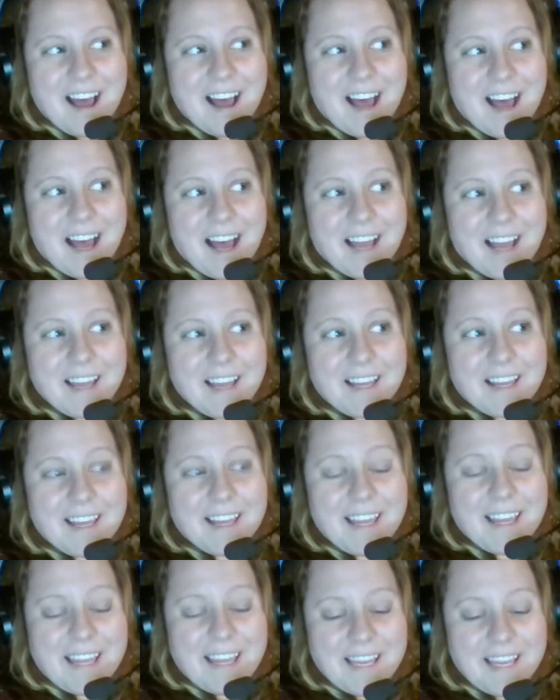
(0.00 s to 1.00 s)
I
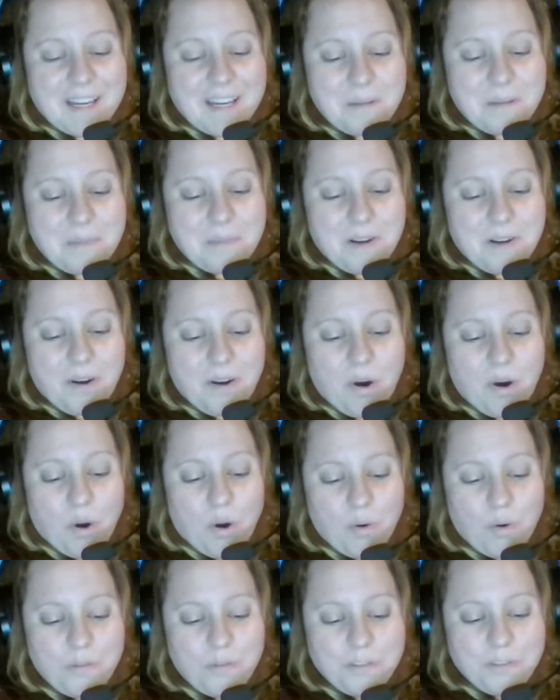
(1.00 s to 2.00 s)
am
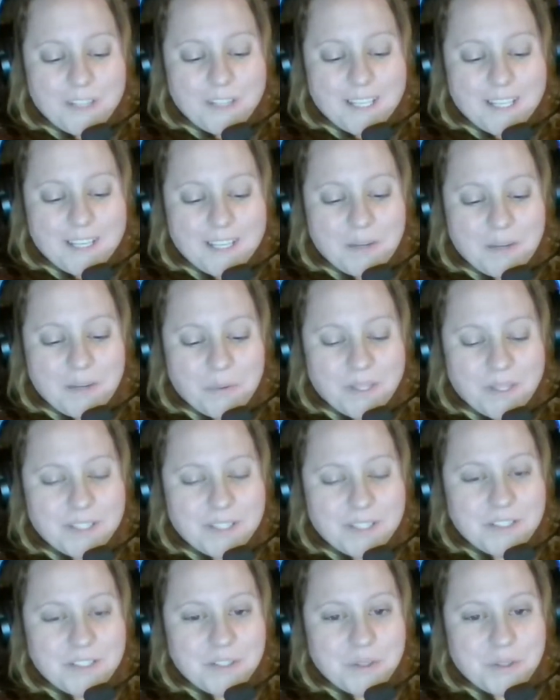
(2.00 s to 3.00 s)
hopefully going
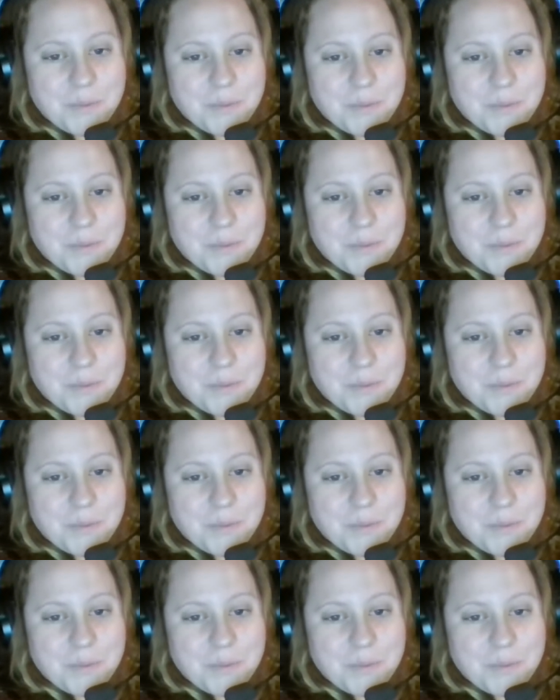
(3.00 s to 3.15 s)
to